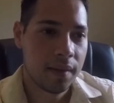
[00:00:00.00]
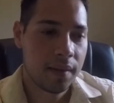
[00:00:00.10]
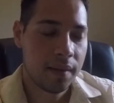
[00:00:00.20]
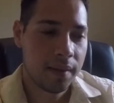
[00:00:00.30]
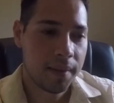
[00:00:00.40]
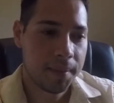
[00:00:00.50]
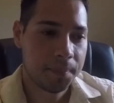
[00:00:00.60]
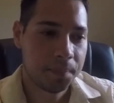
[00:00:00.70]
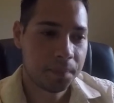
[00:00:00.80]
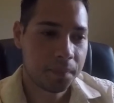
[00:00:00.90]
um,
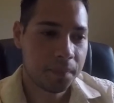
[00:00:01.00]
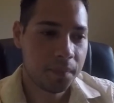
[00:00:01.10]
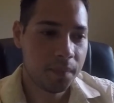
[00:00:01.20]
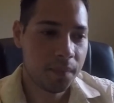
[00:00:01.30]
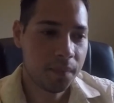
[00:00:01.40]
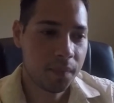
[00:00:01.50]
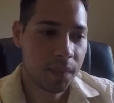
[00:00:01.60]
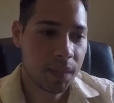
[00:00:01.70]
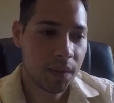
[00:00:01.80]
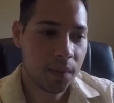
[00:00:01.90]

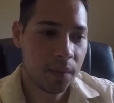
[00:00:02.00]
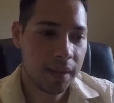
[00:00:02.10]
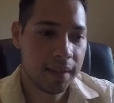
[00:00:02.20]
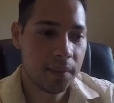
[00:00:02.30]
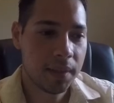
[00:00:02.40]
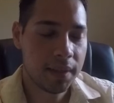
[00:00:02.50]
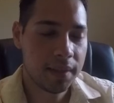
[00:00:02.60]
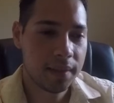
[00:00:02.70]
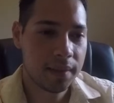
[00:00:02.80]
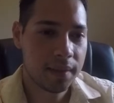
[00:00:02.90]
well,
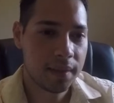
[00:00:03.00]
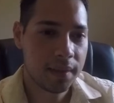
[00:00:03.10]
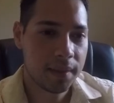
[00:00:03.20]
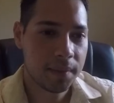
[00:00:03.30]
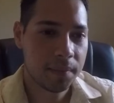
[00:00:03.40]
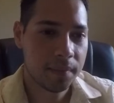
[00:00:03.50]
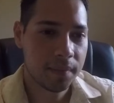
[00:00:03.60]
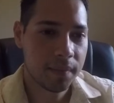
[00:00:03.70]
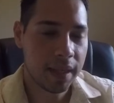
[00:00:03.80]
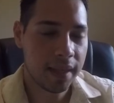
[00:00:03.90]
anyways,
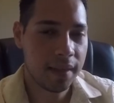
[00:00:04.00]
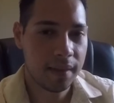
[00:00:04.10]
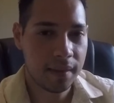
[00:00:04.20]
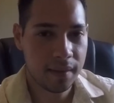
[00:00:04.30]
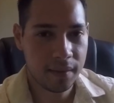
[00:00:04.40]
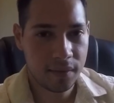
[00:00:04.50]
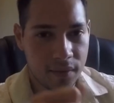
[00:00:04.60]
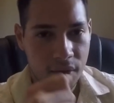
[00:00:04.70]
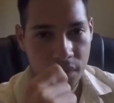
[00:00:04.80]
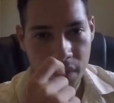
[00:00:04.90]
I
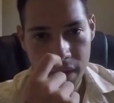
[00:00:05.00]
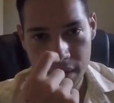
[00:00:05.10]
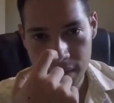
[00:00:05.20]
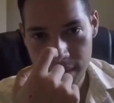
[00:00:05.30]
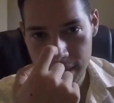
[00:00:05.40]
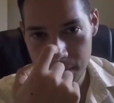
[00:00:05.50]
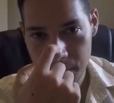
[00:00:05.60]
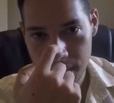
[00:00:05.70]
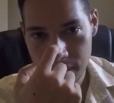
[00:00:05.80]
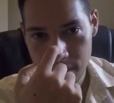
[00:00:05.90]
so far I've
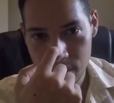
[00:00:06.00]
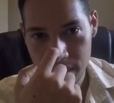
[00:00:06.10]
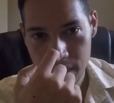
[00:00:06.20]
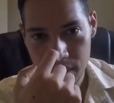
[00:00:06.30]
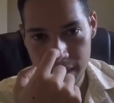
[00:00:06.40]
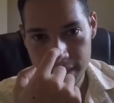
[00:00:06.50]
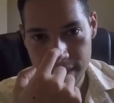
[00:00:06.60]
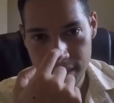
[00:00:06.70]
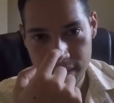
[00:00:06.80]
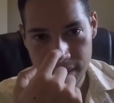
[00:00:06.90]
been doing great.
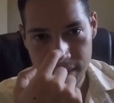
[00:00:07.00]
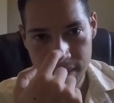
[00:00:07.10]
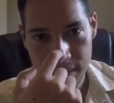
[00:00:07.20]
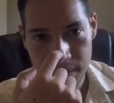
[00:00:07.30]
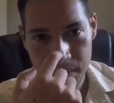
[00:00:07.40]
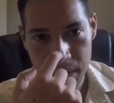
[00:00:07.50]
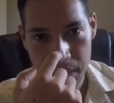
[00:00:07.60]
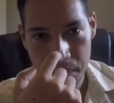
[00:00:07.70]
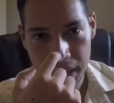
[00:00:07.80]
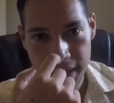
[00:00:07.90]
My
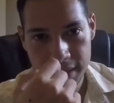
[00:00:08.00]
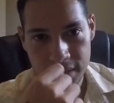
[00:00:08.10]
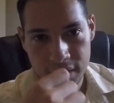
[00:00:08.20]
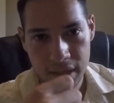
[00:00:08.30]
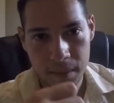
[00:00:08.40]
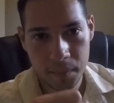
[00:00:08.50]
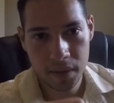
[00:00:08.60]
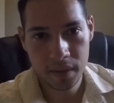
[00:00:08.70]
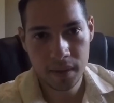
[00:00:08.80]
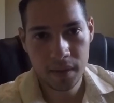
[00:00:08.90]
pain stopped
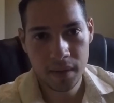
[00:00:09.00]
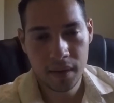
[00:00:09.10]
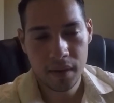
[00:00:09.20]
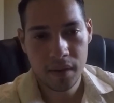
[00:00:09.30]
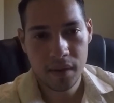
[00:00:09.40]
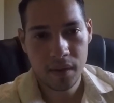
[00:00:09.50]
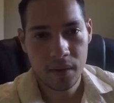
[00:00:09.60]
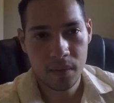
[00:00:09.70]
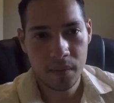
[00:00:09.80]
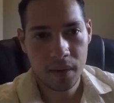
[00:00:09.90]

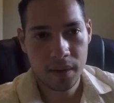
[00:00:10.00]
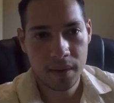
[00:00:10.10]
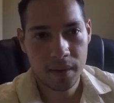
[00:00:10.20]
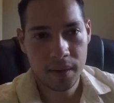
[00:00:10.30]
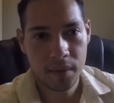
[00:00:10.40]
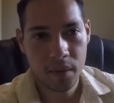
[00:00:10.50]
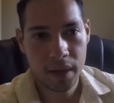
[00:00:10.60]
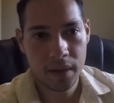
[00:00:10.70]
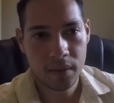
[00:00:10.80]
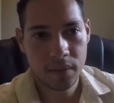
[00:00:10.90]

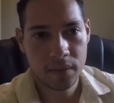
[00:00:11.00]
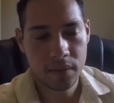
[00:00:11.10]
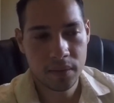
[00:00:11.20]
around